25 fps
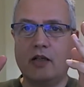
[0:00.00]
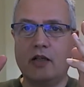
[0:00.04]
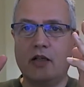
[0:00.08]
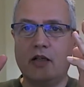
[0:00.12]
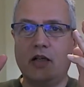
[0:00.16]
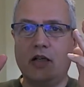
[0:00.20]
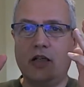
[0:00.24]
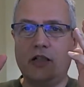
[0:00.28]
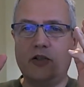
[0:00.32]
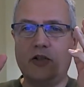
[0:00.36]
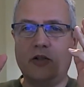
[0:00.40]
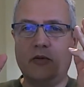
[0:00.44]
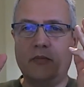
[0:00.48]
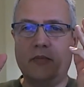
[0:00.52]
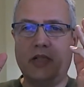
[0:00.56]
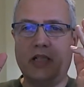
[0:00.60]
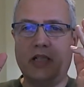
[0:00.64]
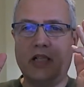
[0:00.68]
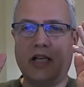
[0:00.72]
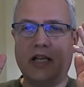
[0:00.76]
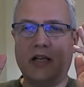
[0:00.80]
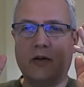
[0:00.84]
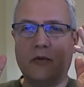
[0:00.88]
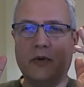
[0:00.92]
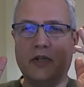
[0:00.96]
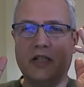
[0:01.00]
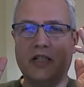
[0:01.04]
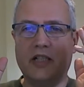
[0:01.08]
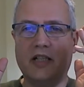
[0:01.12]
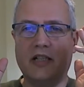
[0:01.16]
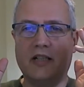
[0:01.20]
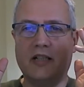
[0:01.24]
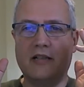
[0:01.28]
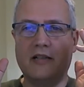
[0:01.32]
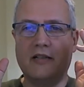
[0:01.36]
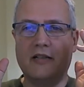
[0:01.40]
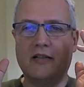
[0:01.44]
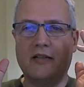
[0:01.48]
a little bit like we
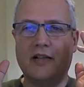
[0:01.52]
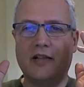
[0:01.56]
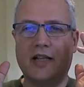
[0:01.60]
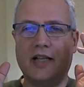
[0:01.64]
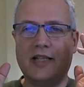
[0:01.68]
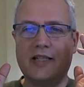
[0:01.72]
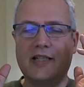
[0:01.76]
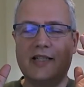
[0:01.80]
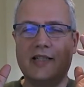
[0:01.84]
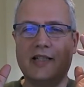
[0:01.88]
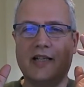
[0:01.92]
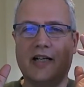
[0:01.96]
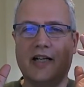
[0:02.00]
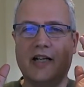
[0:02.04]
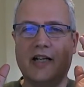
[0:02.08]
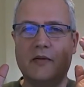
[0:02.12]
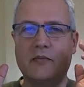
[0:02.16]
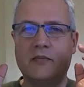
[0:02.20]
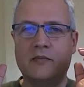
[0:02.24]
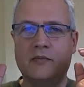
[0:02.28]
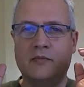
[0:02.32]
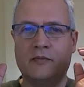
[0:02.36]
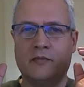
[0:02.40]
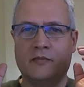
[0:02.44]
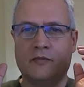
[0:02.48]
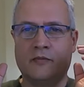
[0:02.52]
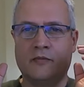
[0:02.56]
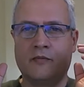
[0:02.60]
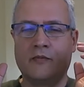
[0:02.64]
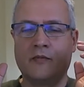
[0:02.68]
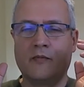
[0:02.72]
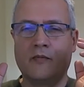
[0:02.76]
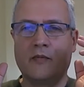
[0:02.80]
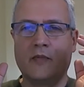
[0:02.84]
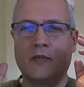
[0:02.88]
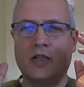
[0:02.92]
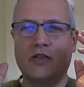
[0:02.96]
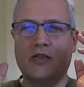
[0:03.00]
did last time.
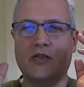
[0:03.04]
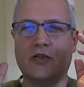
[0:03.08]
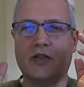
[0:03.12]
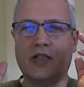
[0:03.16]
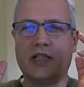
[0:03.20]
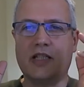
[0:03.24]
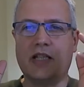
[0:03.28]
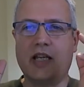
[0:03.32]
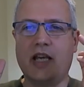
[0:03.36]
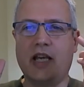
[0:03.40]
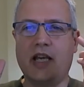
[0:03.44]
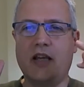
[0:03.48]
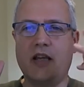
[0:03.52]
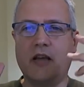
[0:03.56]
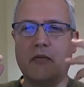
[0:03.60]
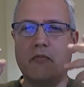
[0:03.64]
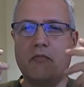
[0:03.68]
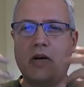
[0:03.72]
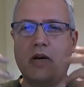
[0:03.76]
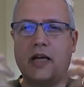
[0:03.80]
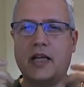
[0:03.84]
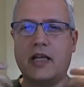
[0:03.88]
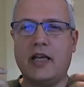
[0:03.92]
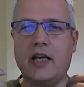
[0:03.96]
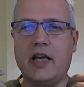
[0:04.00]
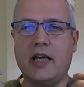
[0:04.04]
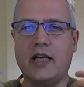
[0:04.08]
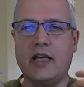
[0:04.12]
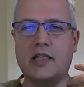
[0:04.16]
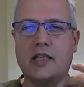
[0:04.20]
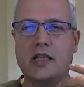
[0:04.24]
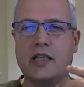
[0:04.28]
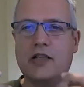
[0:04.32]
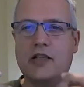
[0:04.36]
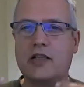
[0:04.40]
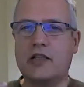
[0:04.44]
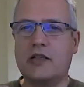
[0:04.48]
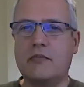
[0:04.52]
So say in my case,
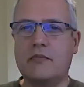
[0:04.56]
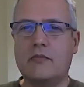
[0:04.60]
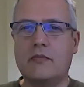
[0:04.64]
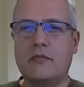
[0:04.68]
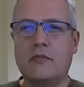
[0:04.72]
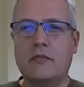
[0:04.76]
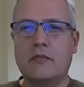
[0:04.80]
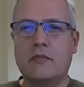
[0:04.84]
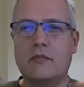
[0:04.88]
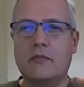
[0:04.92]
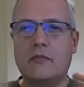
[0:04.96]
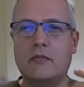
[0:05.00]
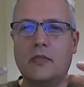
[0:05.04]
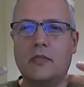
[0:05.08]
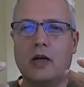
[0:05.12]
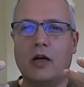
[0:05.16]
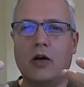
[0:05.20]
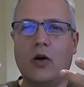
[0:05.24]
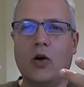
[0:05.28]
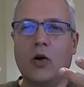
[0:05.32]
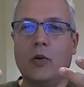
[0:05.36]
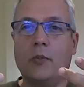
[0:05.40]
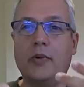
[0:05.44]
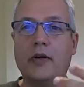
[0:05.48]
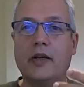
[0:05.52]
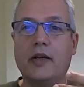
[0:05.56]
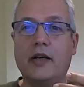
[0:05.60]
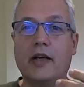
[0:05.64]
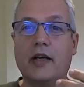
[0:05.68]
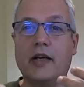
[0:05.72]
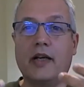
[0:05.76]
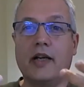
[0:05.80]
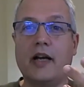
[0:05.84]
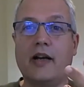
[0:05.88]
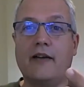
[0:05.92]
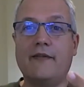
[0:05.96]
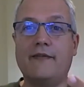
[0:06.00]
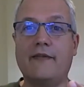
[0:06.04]
it's open a
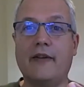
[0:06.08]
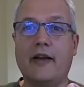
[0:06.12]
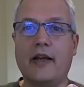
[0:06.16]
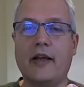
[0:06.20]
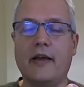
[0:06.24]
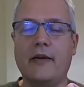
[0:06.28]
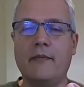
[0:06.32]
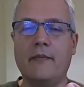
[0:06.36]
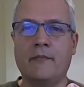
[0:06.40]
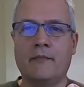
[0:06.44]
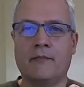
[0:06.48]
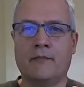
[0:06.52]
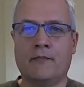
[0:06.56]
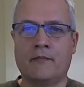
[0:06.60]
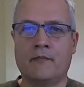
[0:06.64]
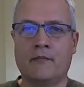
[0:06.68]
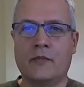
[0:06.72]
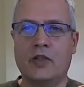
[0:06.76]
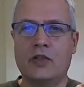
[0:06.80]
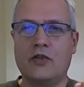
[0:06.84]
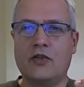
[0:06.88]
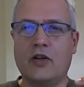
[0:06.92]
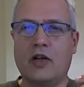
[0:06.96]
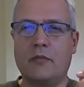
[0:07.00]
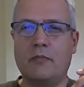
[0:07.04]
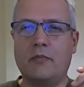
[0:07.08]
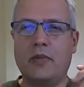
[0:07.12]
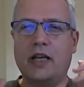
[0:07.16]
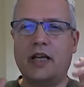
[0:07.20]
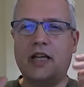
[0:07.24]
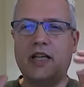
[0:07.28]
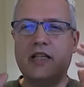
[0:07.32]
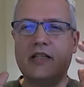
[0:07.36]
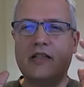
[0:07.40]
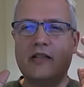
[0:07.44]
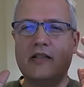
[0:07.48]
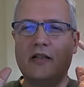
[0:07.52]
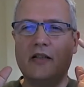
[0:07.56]
cafe. So I
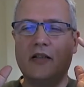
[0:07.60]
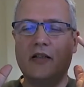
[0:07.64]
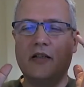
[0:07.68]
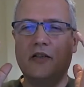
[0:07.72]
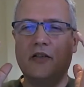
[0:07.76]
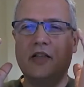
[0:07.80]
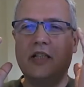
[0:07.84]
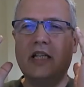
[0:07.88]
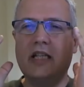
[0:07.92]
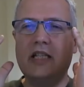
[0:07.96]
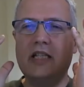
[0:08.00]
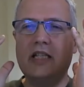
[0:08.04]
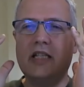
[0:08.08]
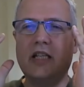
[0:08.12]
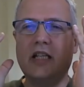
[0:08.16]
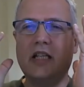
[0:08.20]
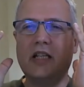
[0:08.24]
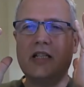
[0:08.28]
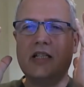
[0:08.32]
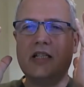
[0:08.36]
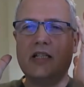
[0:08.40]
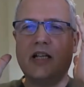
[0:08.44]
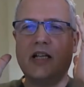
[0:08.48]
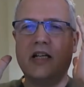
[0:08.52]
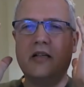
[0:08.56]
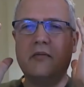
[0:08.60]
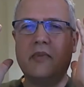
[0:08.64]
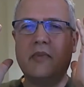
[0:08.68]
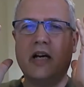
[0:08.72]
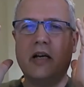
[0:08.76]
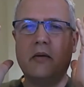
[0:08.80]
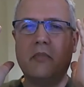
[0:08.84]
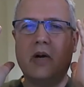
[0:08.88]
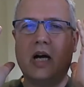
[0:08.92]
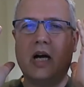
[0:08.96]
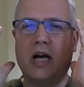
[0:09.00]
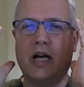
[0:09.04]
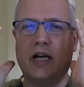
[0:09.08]
place this inside my
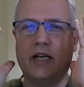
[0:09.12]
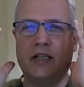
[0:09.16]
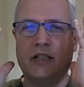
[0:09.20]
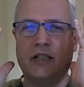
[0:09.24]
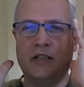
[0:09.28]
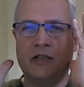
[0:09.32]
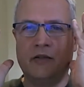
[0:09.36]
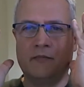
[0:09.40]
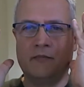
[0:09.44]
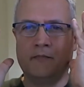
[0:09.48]
mind.